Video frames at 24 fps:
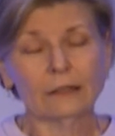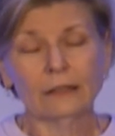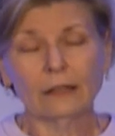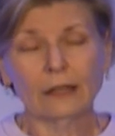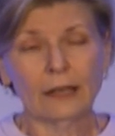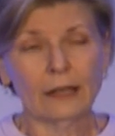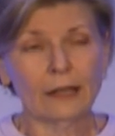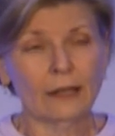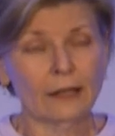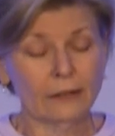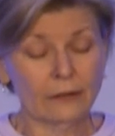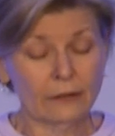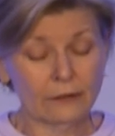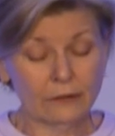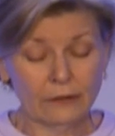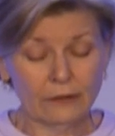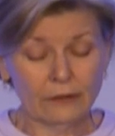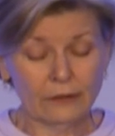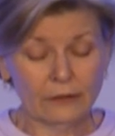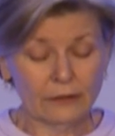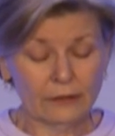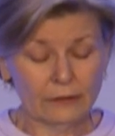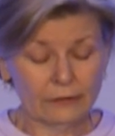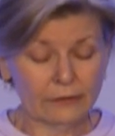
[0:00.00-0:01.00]

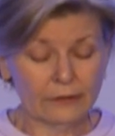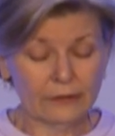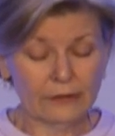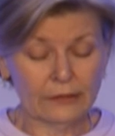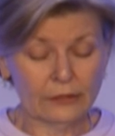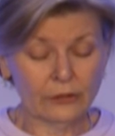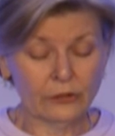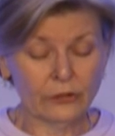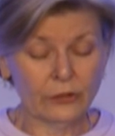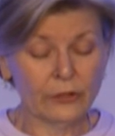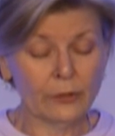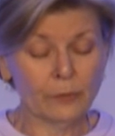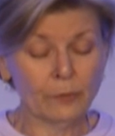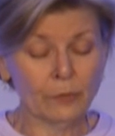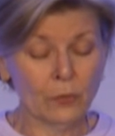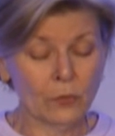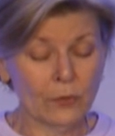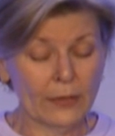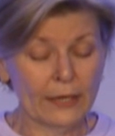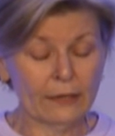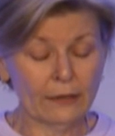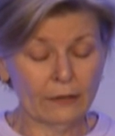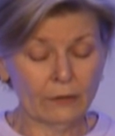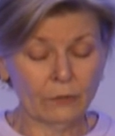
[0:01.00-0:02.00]
to the
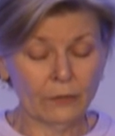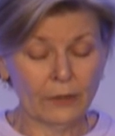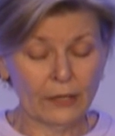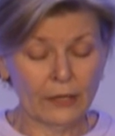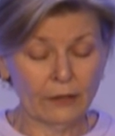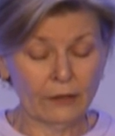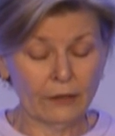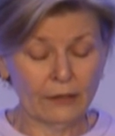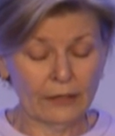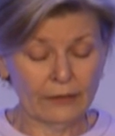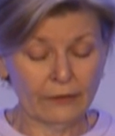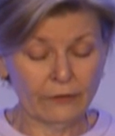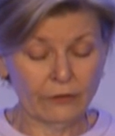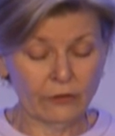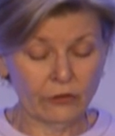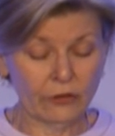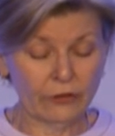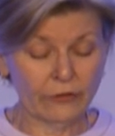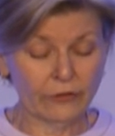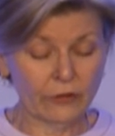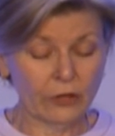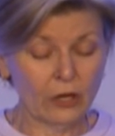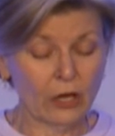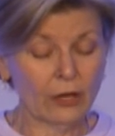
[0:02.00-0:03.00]
point where it's
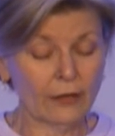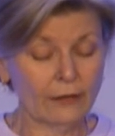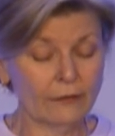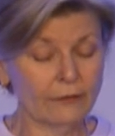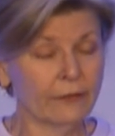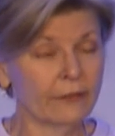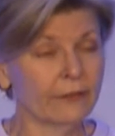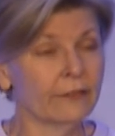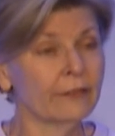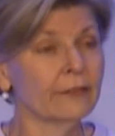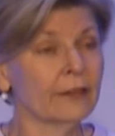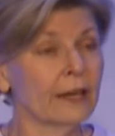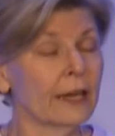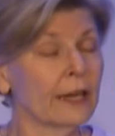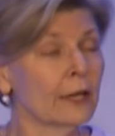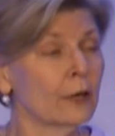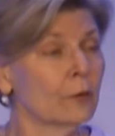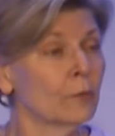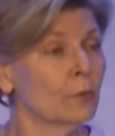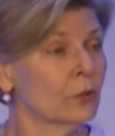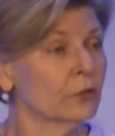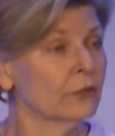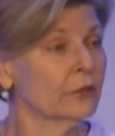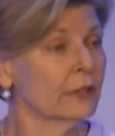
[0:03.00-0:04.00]
just not
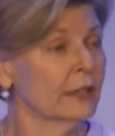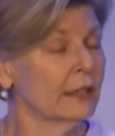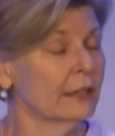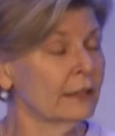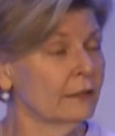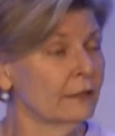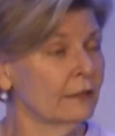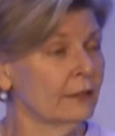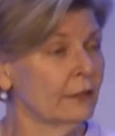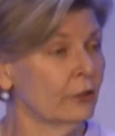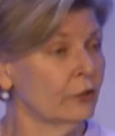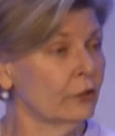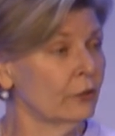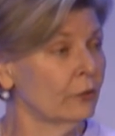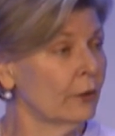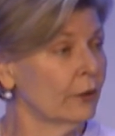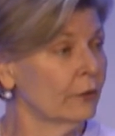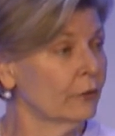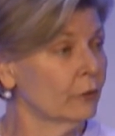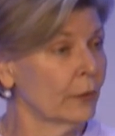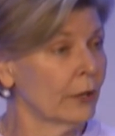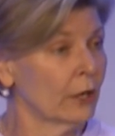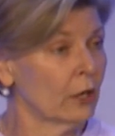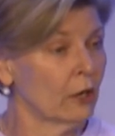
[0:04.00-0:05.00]
sustainable to continue
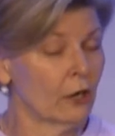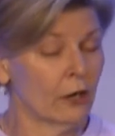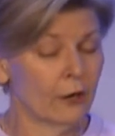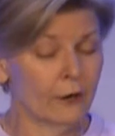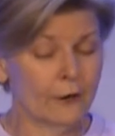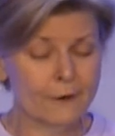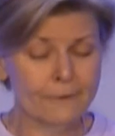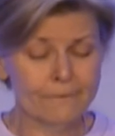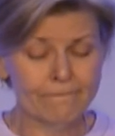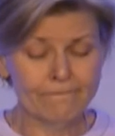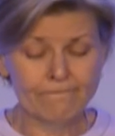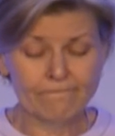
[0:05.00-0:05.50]
as we are.